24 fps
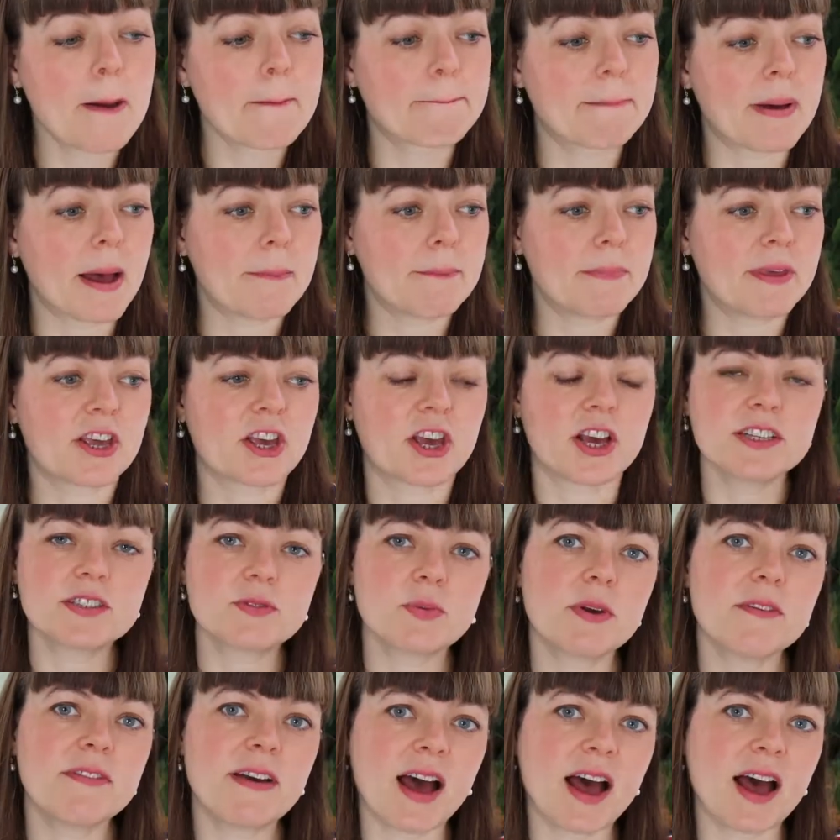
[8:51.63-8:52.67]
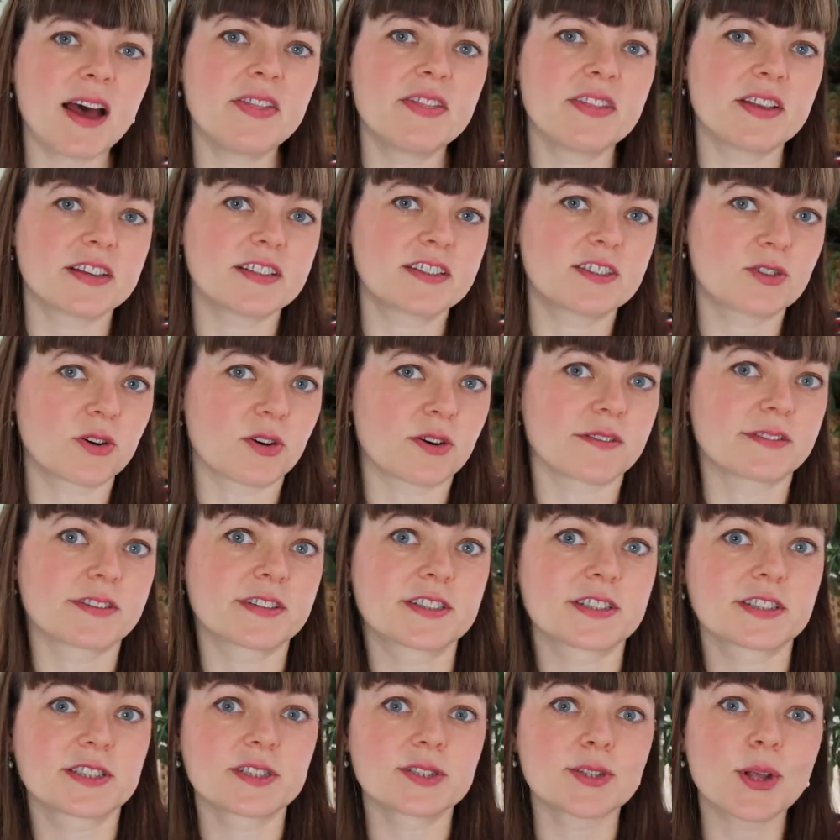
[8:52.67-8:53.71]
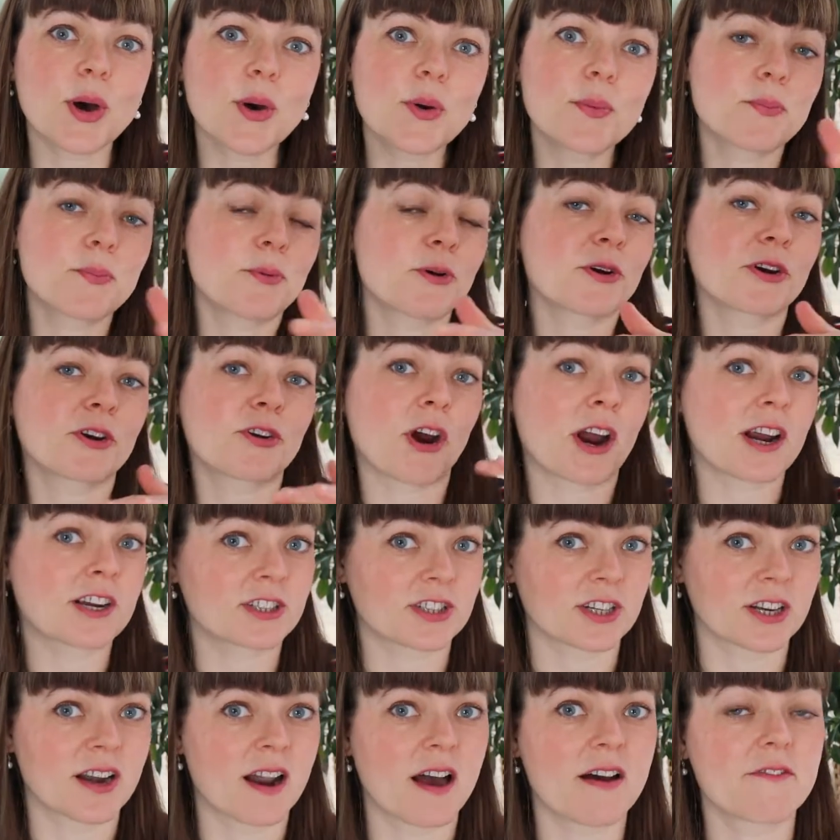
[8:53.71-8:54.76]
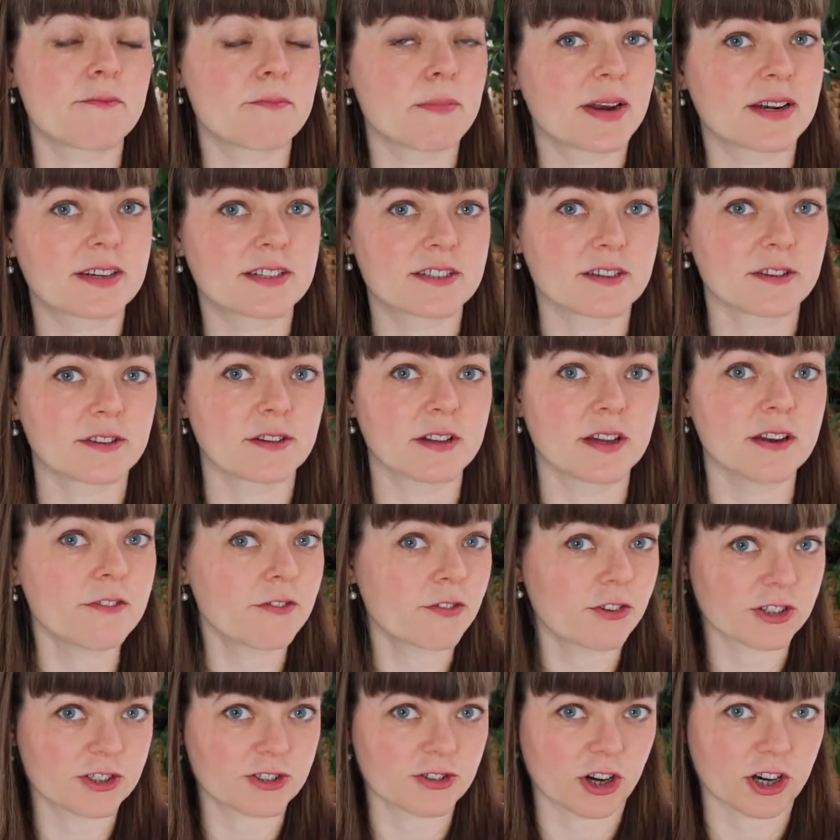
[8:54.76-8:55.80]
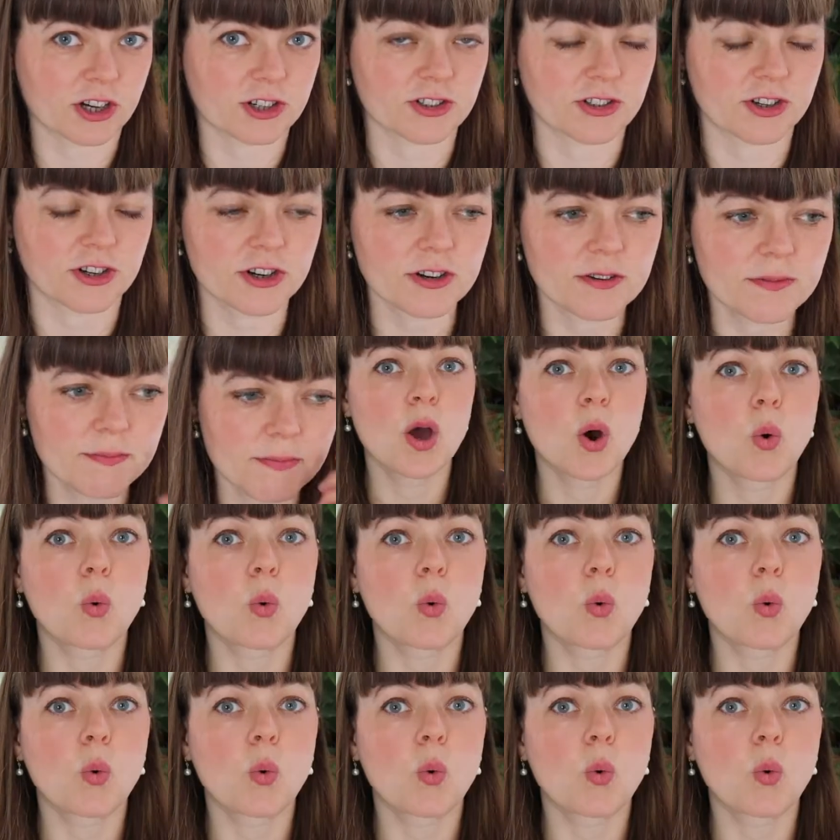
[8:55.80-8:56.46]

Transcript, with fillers: but because we've had this sort of slow progression of mental infrastructure,